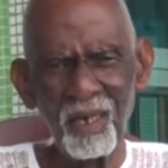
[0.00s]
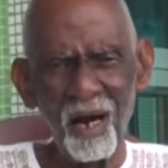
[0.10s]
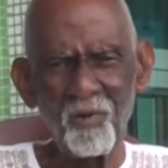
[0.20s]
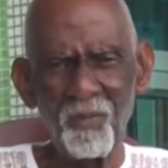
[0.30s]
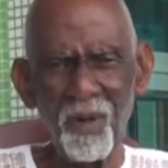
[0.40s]

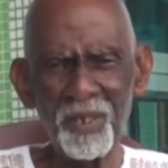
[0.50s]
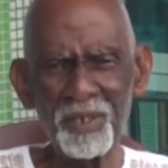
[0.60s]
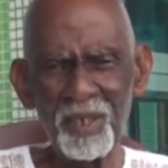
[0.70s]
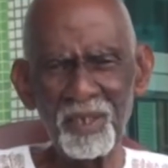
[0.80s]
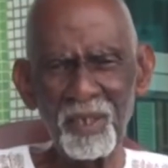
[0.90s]
Our mother
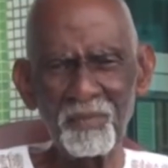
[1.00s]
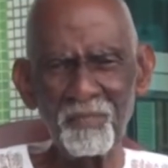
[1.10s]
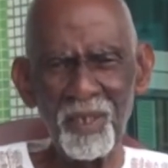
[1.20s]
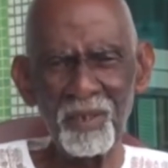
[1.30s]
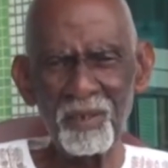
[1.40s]
didn't eat
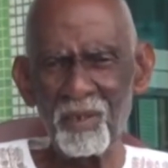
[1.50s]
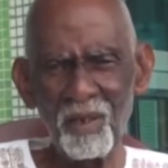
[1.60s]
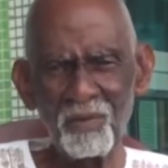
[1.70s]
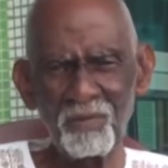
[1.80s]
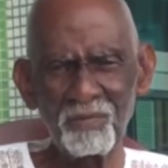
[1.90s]
meat?
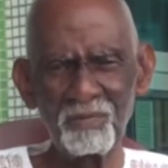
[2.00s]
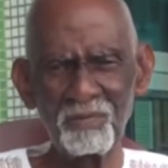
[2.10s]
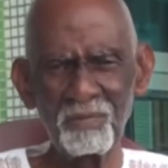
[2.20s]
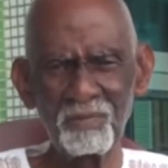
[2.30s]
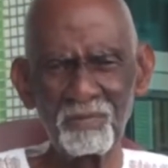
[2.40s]
No.
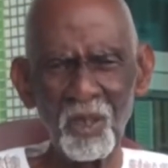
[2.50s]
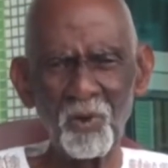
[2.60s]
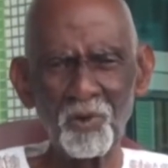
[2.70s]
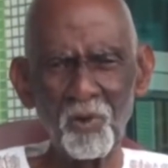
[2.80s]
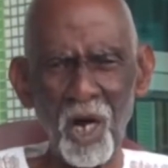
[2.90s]
There were
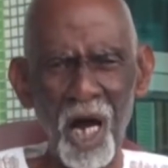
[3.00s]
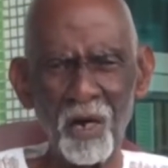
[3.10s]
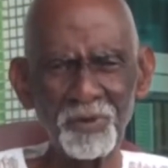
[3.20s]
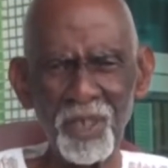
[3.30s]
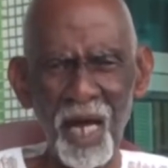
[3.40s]
no
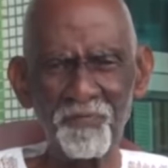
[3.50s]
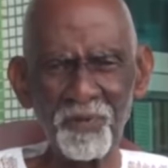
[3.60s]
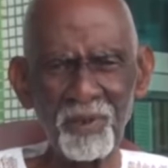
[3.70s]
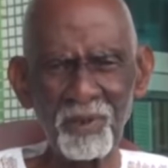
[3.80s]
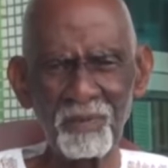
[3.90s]
cows in Africa.